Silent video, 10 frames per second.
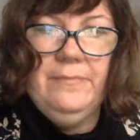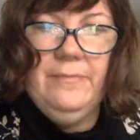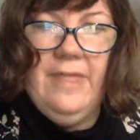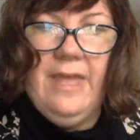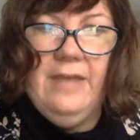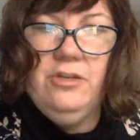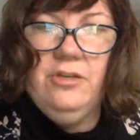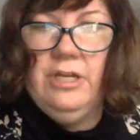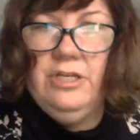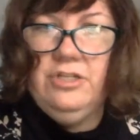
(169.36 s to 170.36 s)
then
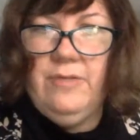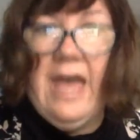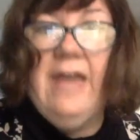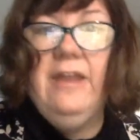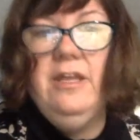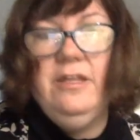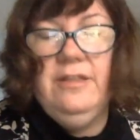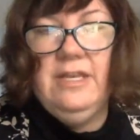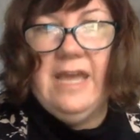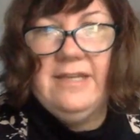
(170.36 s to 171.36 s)
you're going to do that.
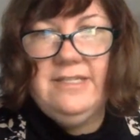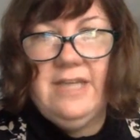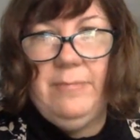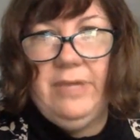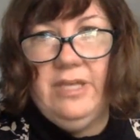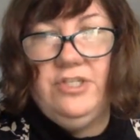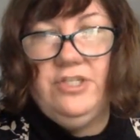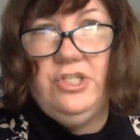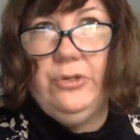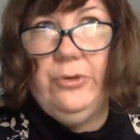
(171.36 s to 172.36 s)
The next step is
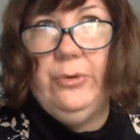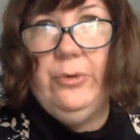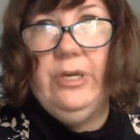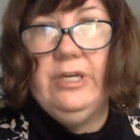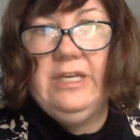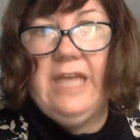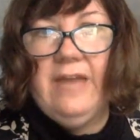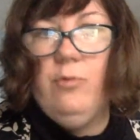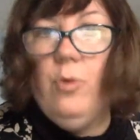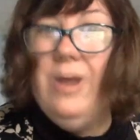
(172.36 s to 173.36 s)
to
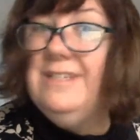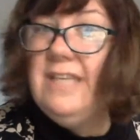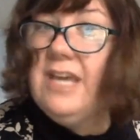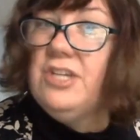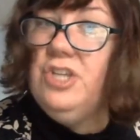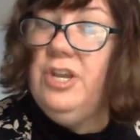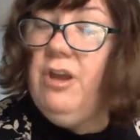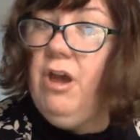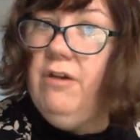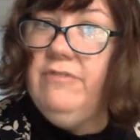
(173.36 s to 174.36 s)
get one section
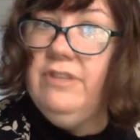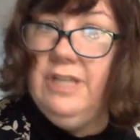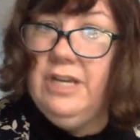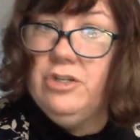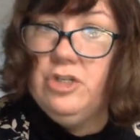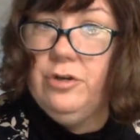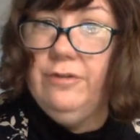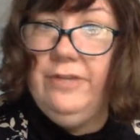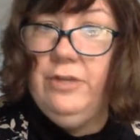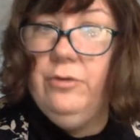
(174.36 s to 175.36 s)
of the literature
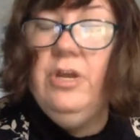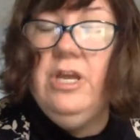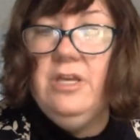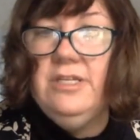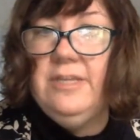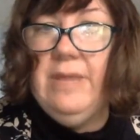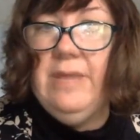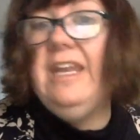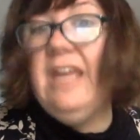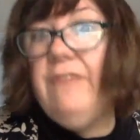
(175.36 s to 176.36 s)
review
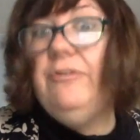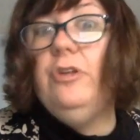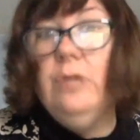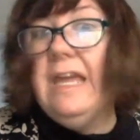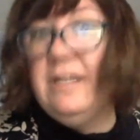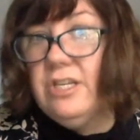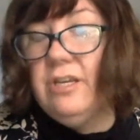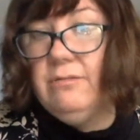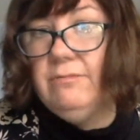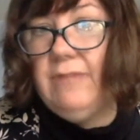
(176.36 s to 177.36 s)
submitted if you'd like
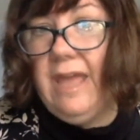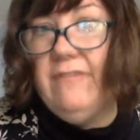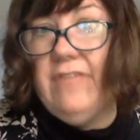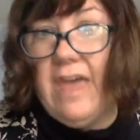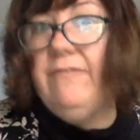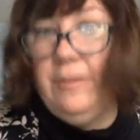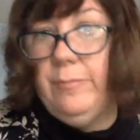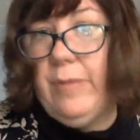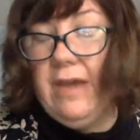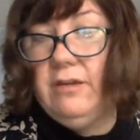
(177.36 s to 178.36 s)
to have that
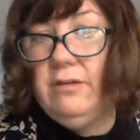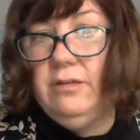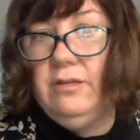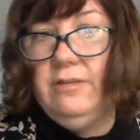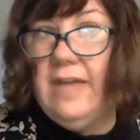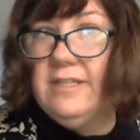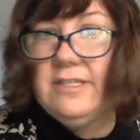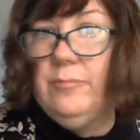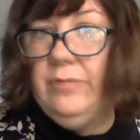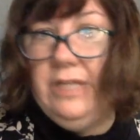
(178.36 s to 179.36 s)
feedback. That's
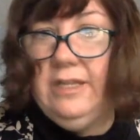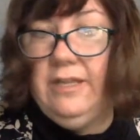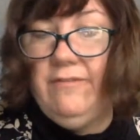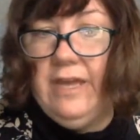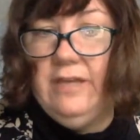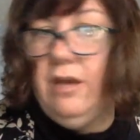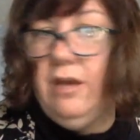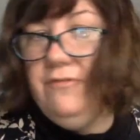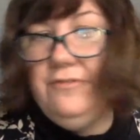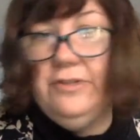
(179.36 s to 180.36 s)
completely fine.
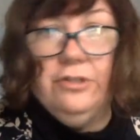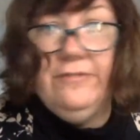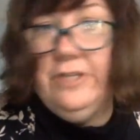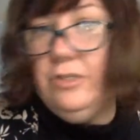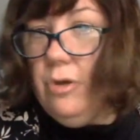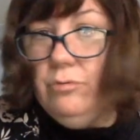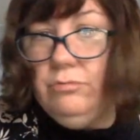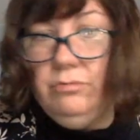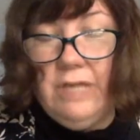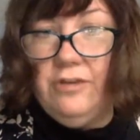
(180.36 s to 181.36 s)
If you
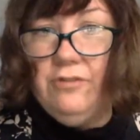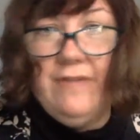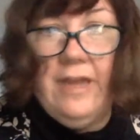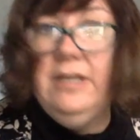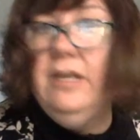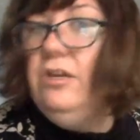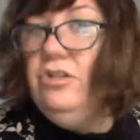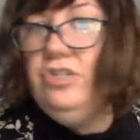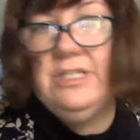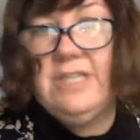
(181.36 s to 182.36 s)
don't and you're fine,
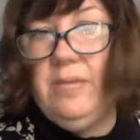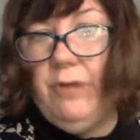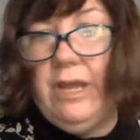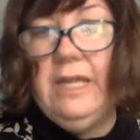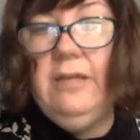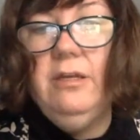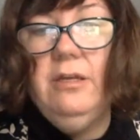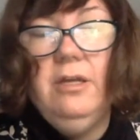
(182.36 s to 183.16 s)
just keep writing.